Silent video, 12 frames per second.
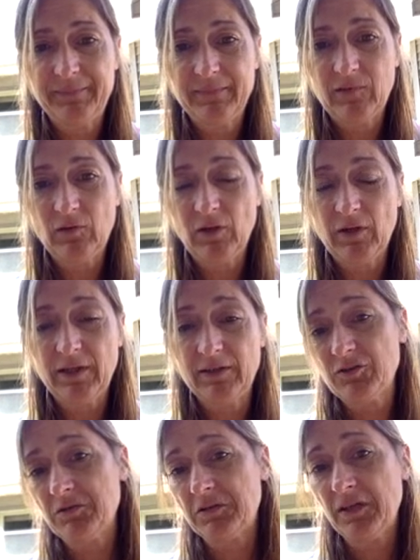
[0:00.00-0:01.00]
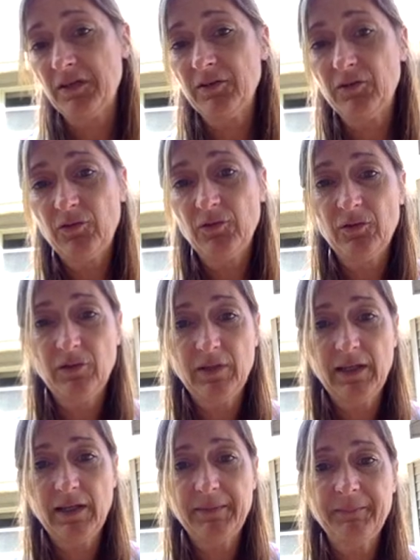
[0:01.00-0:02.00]
So I'll enter another student
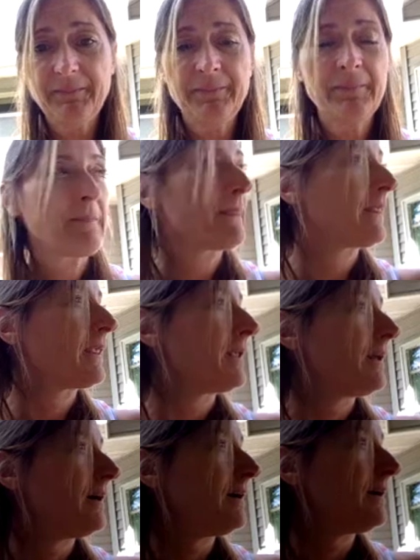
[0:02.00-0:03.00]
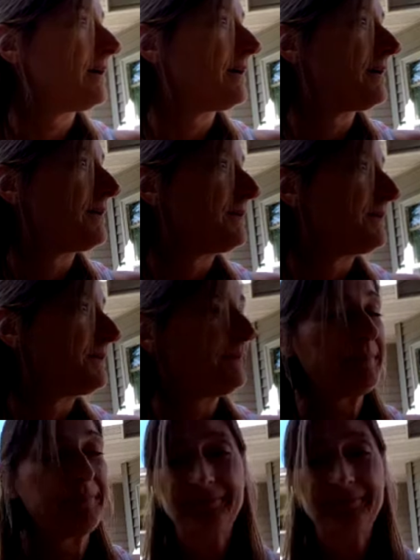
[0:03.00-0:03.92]
name. And